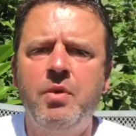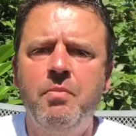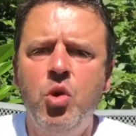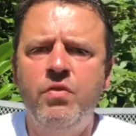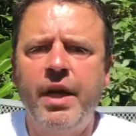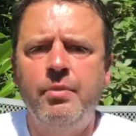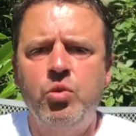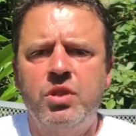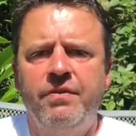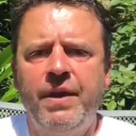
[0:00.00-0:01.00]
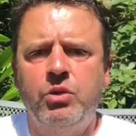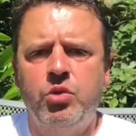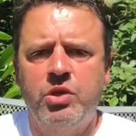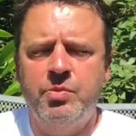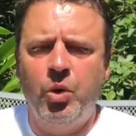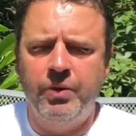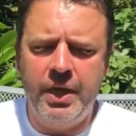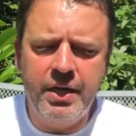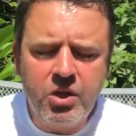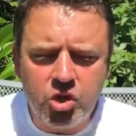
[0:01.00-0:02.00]
and remove animals that fail to respond.
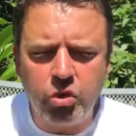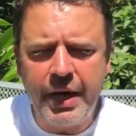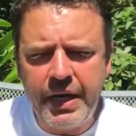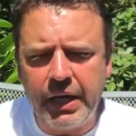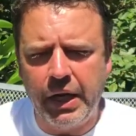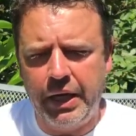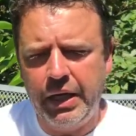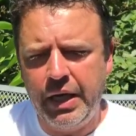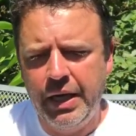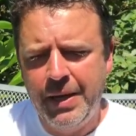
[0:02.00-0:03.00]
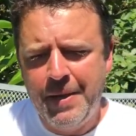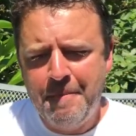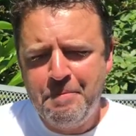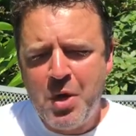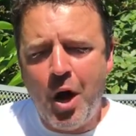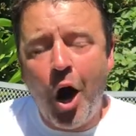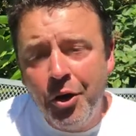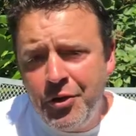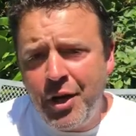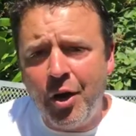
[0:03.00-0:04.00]
Then in the training link,
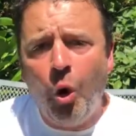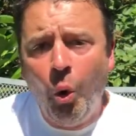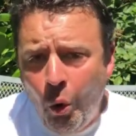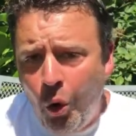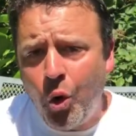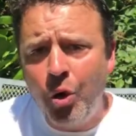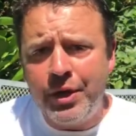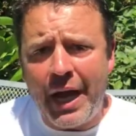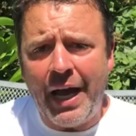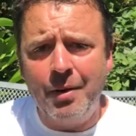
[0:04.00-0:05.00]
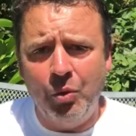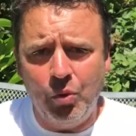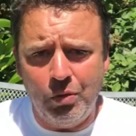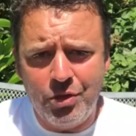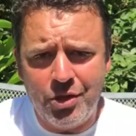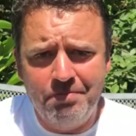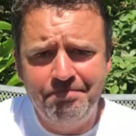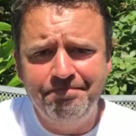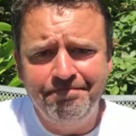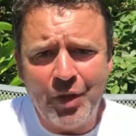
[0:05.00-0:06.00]
under awkward animals,
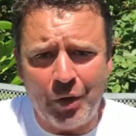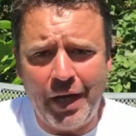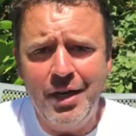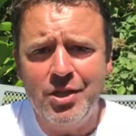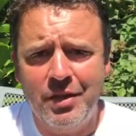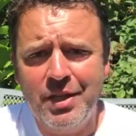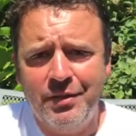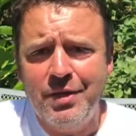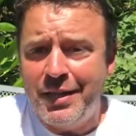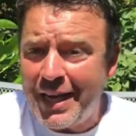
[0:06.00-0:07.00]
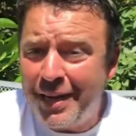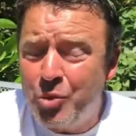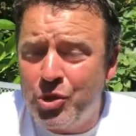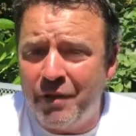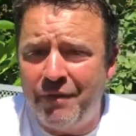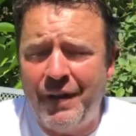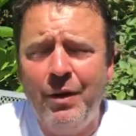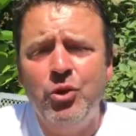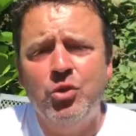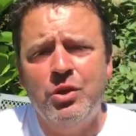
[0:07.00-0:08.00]
okay, so the animals that
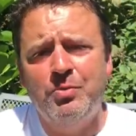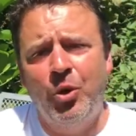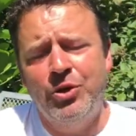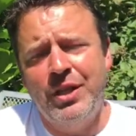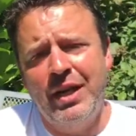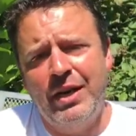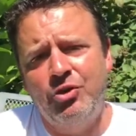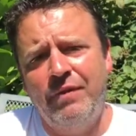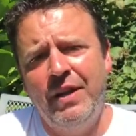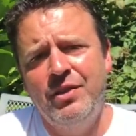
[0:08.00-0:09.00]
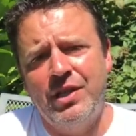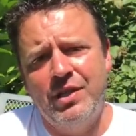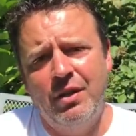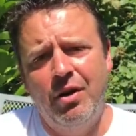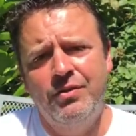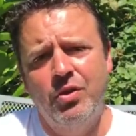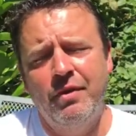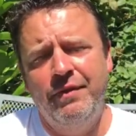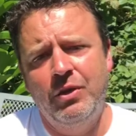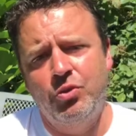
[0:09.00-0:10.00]
failed to respond to the electric fences, the livestock
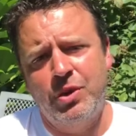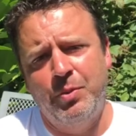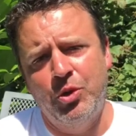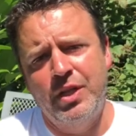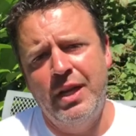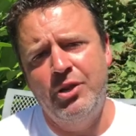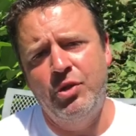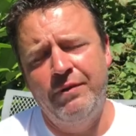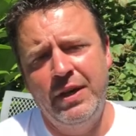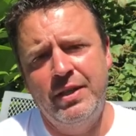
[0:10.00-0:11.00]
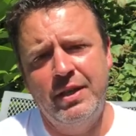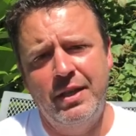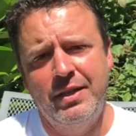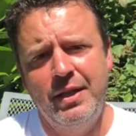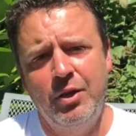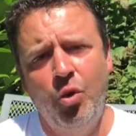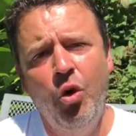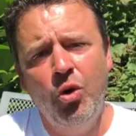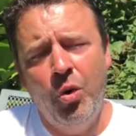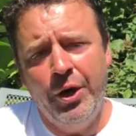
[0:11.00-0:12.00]
that failed to respond to the electric fences are considered
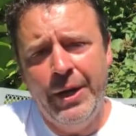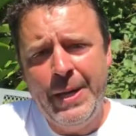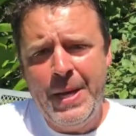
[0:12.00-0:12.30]
awkward.